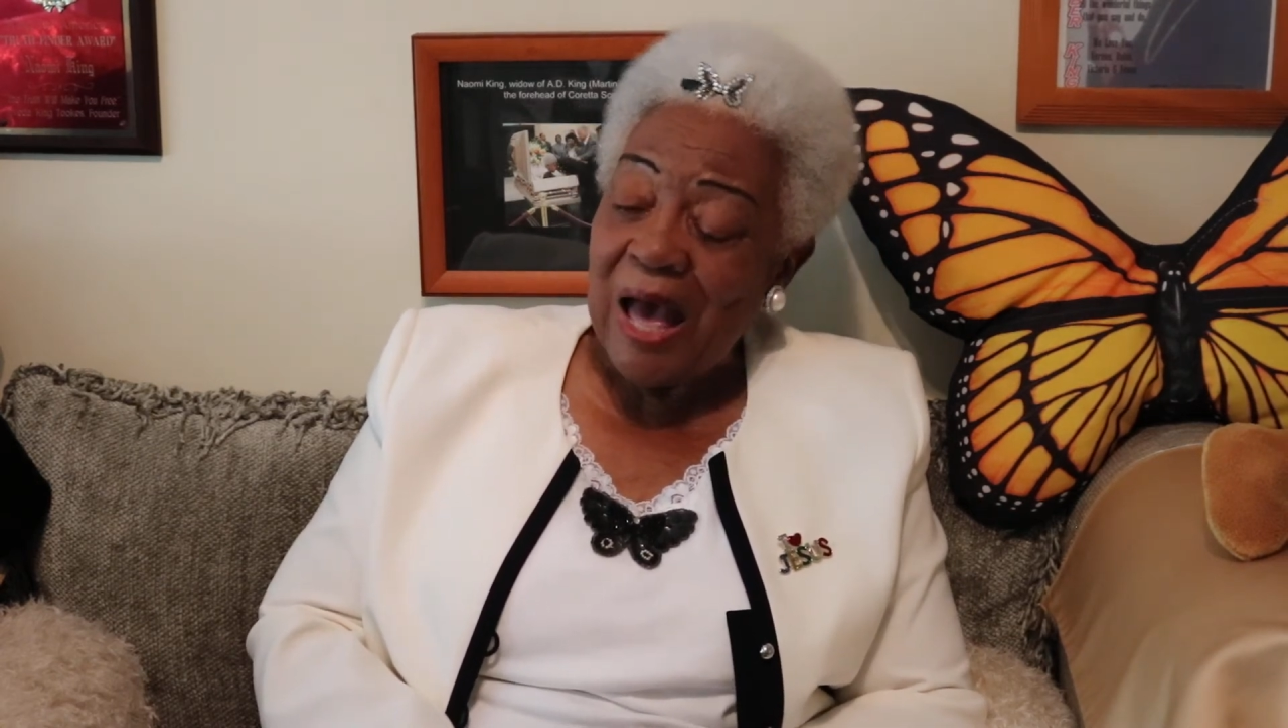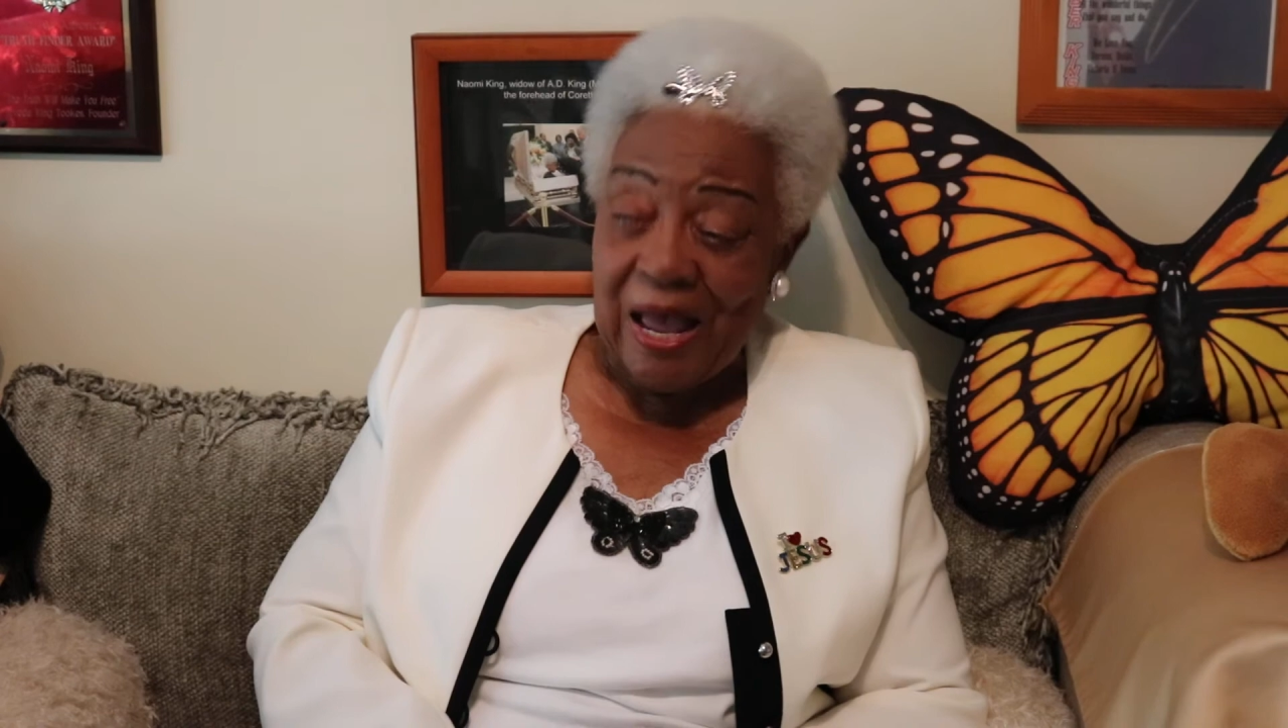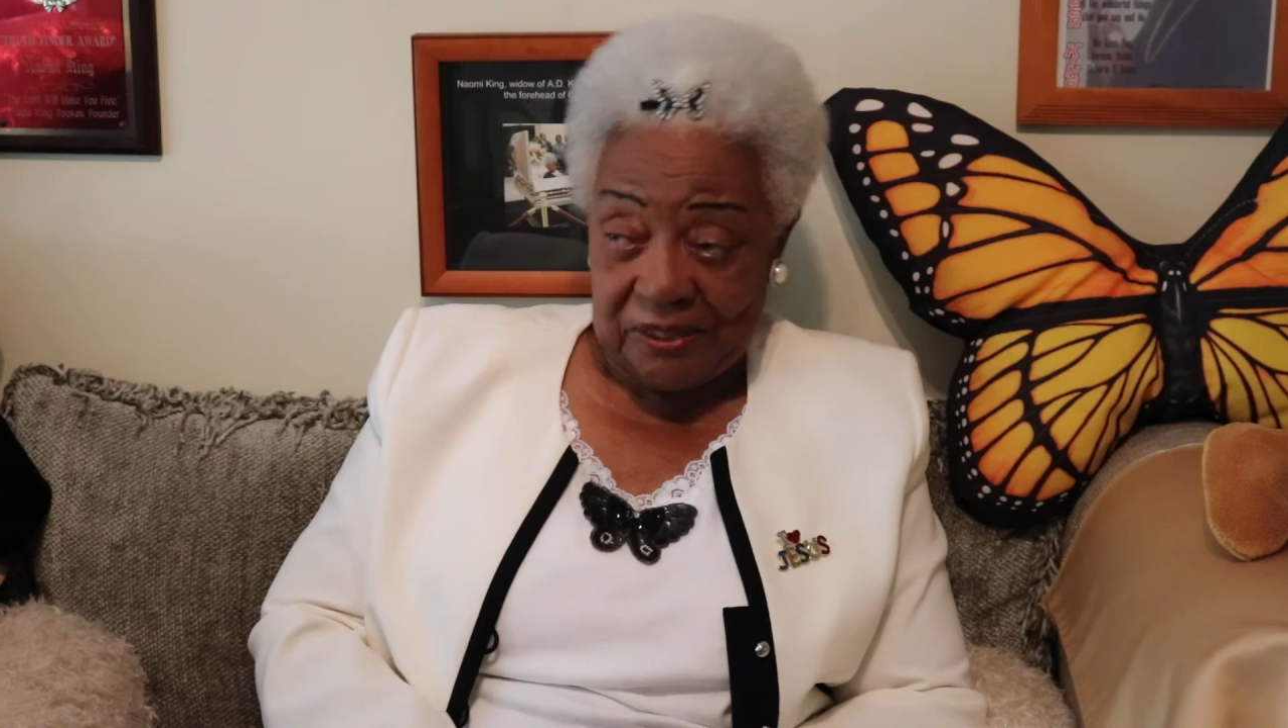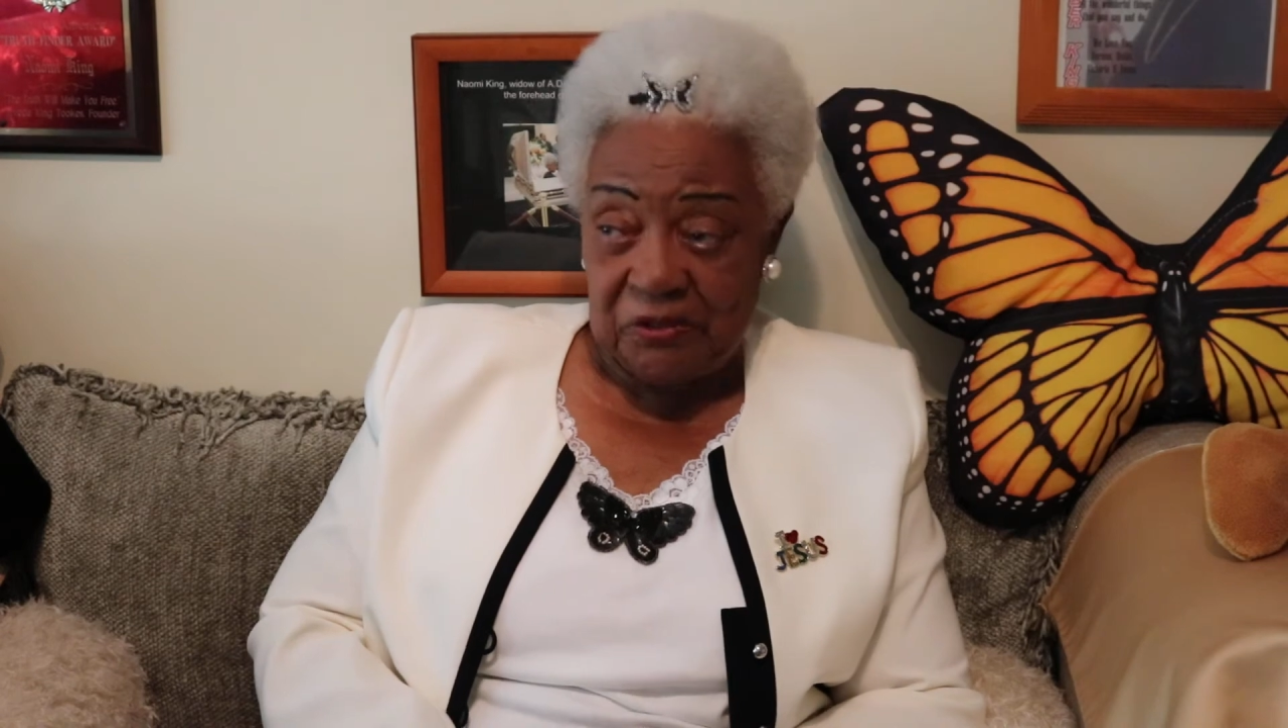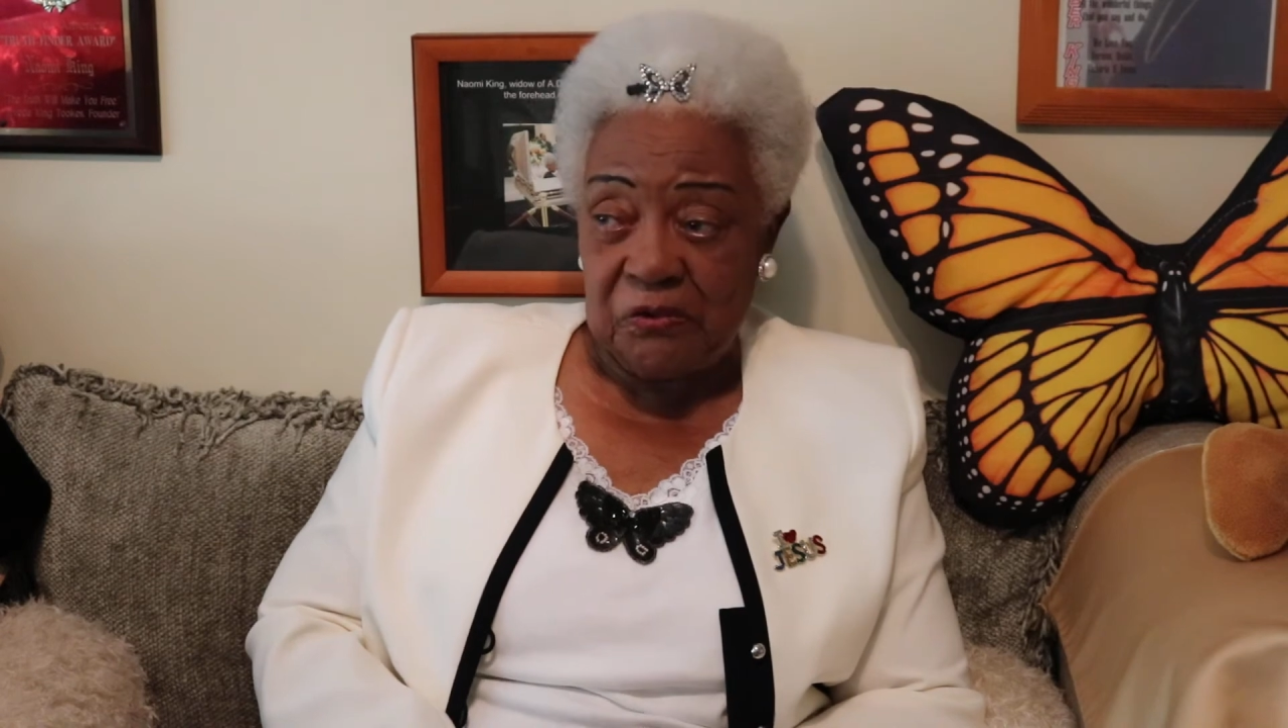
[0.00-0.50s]

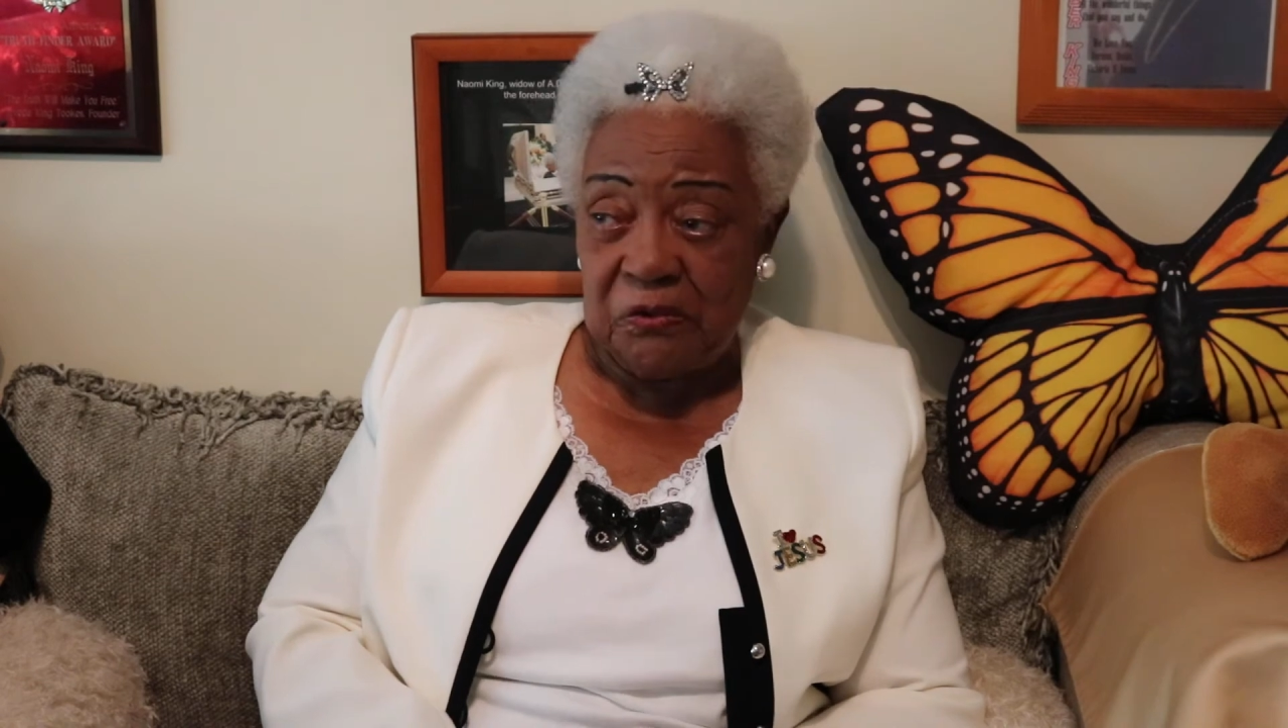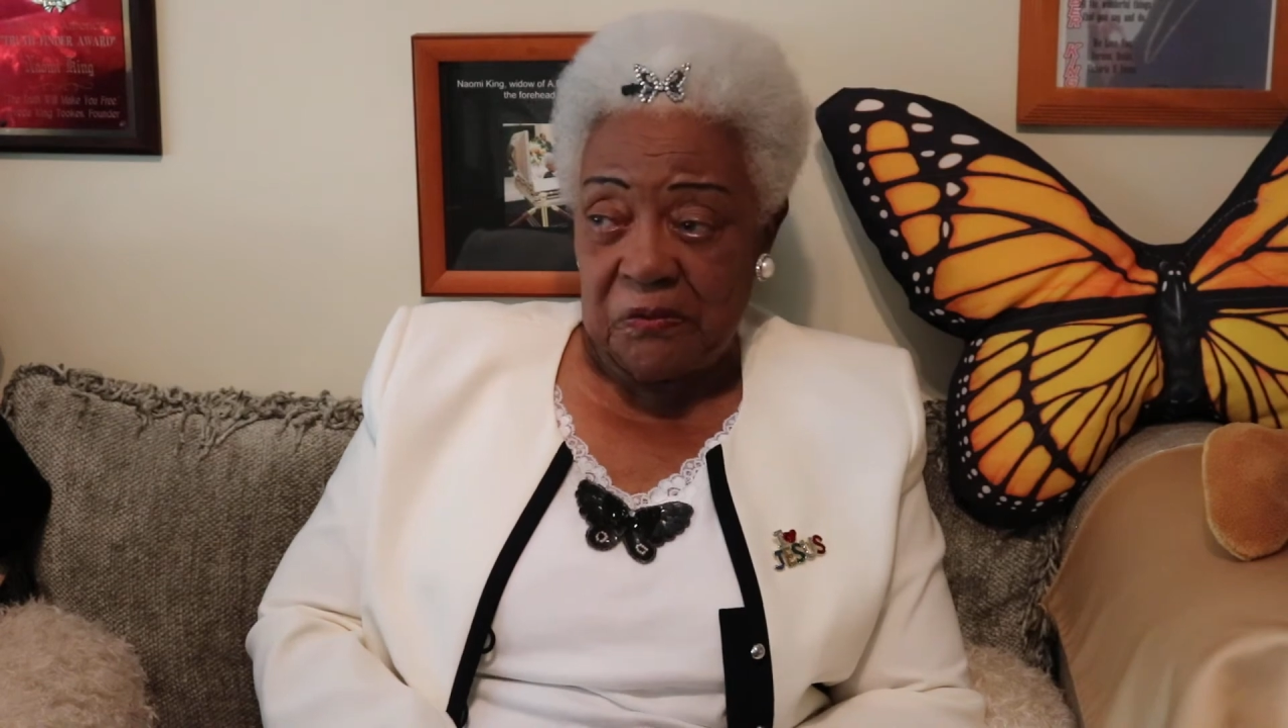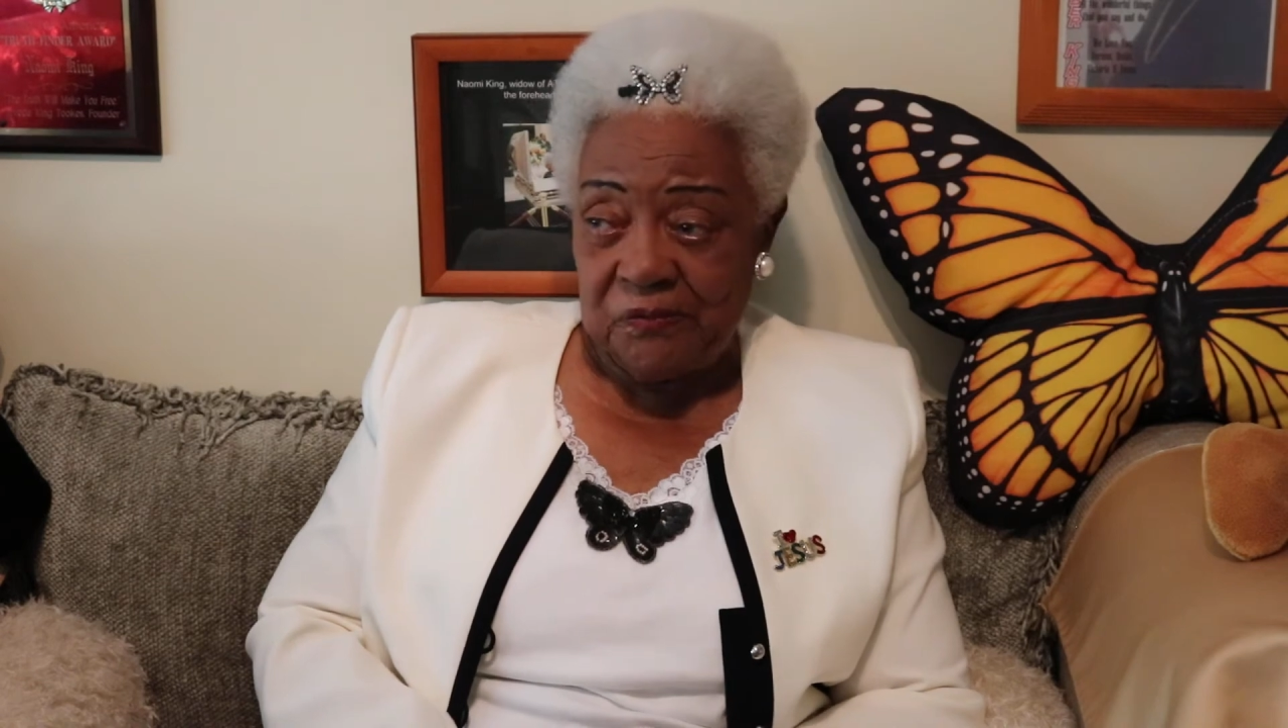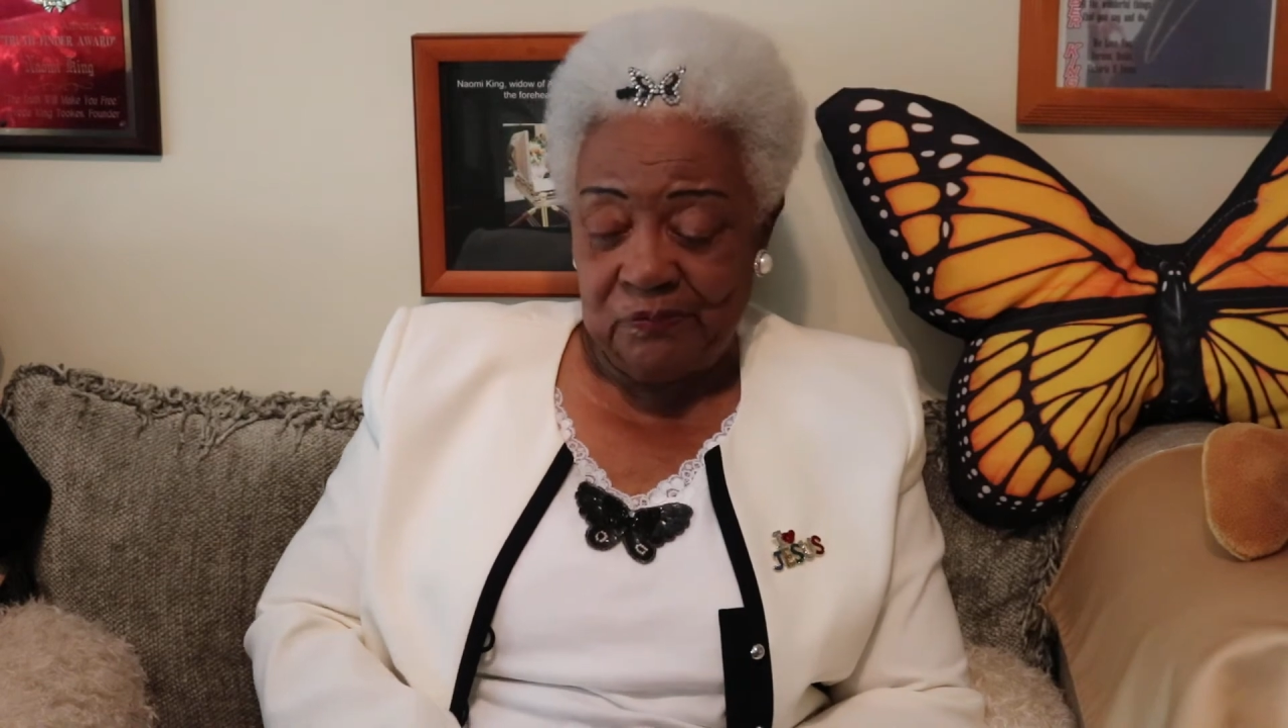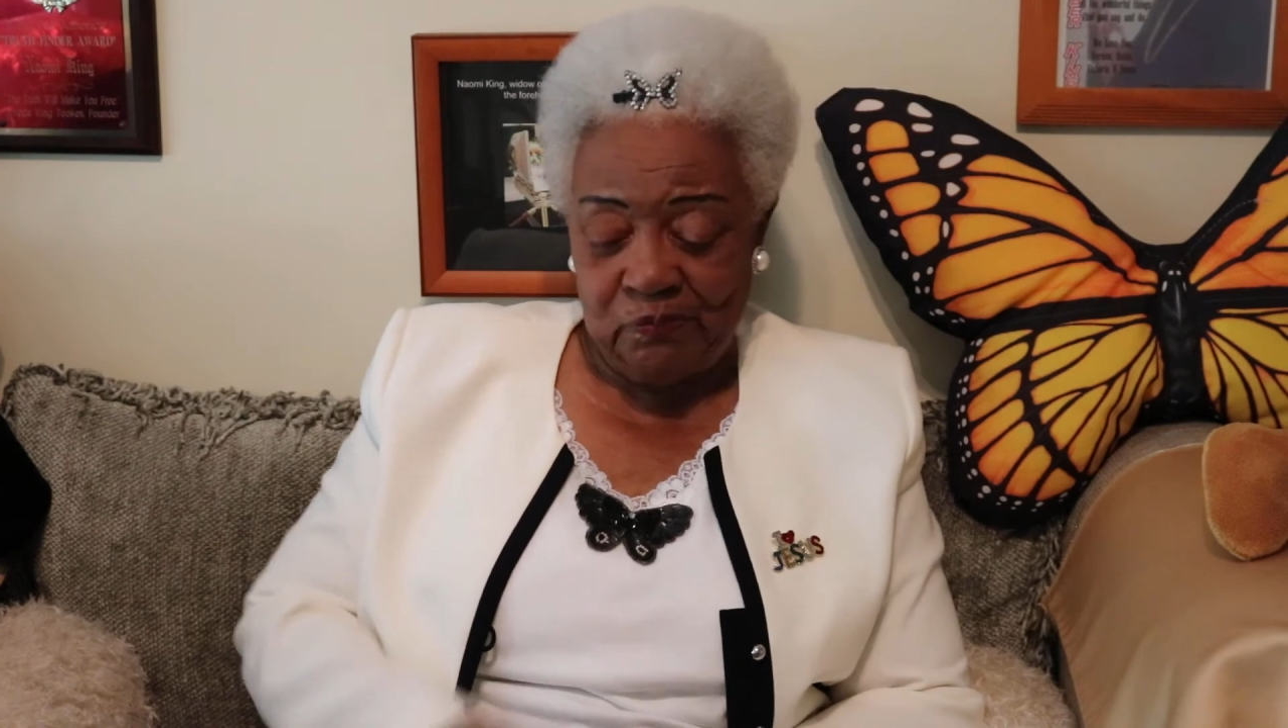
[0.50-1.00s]
I do.